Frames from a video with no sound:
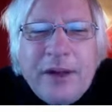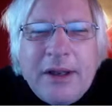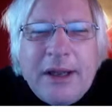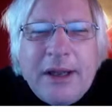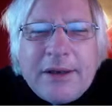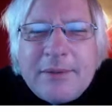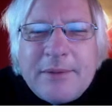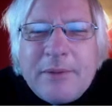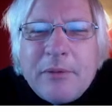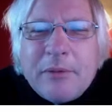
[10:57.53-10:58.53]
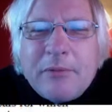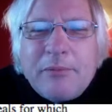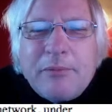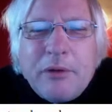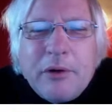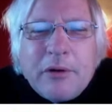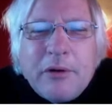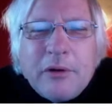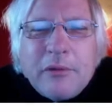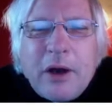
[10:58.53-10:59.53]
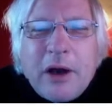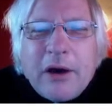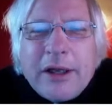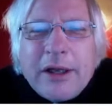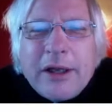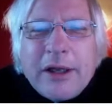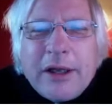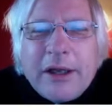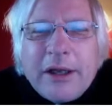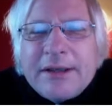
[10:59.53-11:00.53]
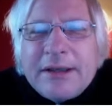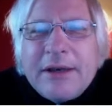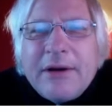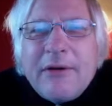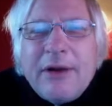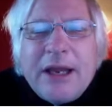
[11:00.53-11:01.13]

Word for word: And some people poured cold water on that idea, saying, "Well, we